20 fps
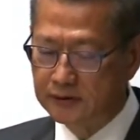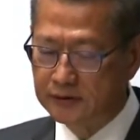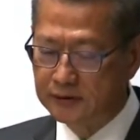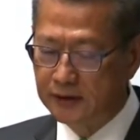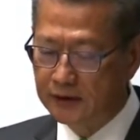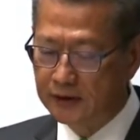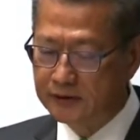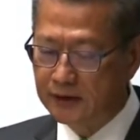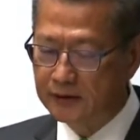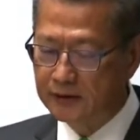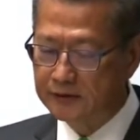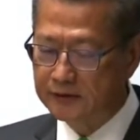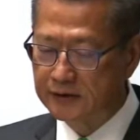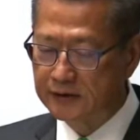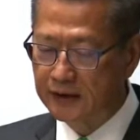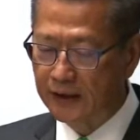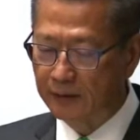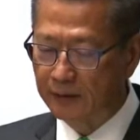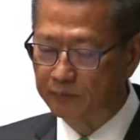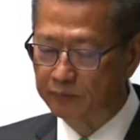authorities
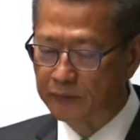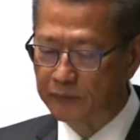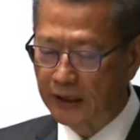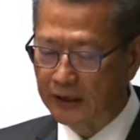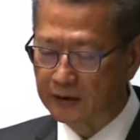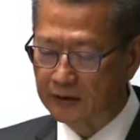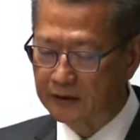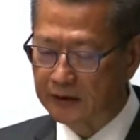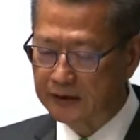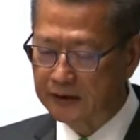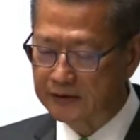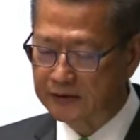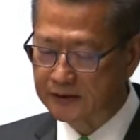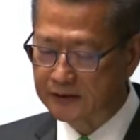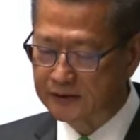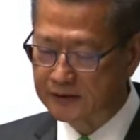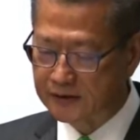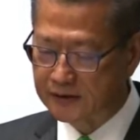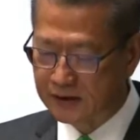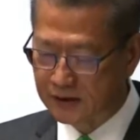to secure their support.
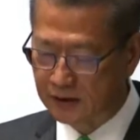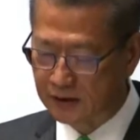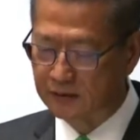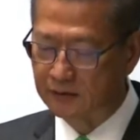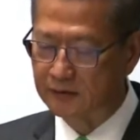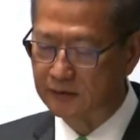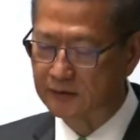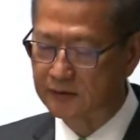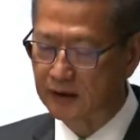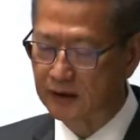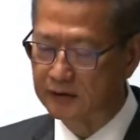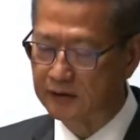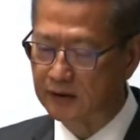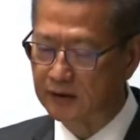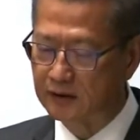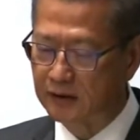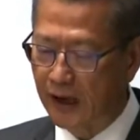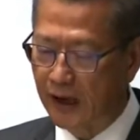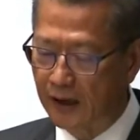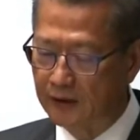Green and
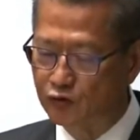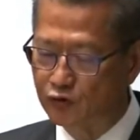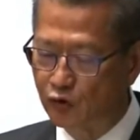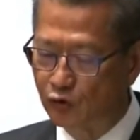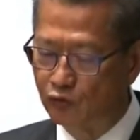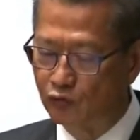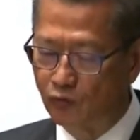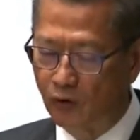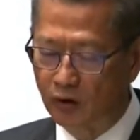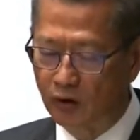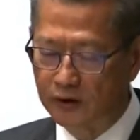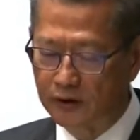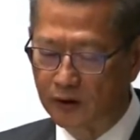sustainable finance.